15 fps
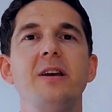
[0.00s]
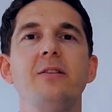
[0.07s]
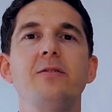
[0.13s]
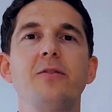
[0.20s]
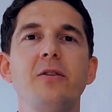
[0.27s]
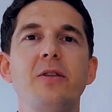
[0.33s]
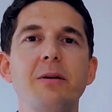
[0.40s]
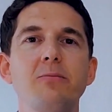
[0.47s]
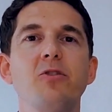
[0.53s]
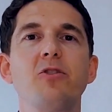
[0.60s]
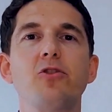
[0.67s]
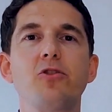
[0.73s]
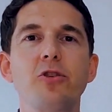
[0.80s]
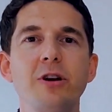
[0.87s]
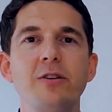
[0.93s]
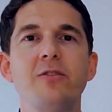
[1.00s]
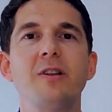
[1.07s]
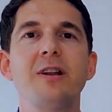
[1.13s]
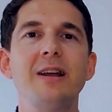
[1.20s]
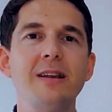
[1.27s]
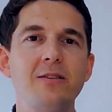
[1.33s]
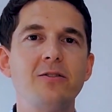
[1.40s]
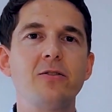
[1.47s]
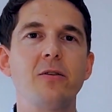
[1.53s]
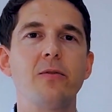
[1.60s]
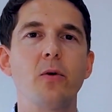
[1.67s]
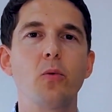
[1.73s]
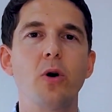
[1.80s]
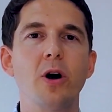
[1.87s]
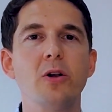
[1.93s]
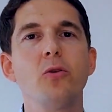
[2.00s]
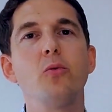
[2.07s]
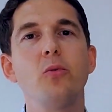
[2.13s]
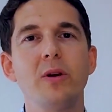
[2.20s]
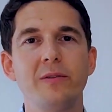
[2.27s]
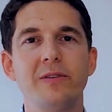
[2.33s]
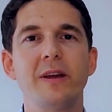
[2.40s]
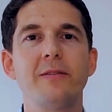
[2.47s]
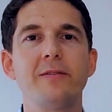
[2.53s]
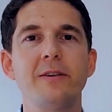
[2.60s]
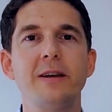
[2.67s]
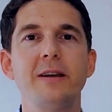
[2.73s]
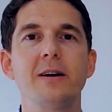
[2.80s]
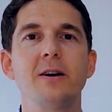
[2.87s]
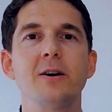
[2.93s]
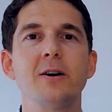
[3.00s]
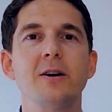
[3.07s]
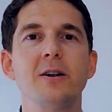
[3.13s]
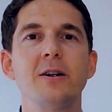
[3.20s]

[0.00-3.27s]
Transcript: is for them to trace the letters of the word with their finger.